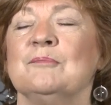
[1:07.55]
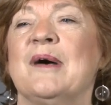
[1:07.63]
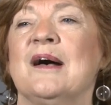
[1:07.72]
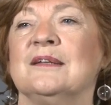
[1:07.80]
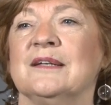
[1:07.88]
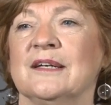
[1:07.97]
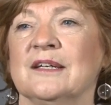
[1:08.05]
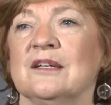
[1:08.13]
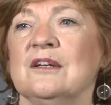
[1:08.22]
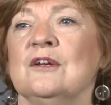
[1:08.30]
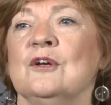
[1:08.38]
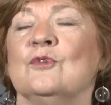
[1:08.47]

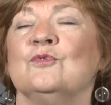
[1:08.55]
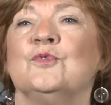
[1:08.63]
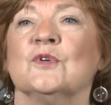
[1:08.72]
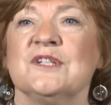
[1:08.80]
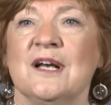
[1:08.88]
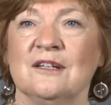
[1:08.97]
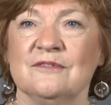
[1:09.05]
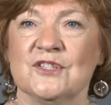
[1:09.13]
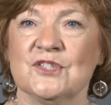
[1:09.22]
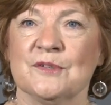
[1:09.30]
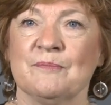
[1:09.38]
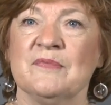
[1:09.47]
ballet for
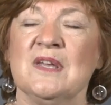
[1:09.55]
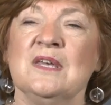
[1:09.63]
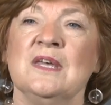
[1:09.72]
television.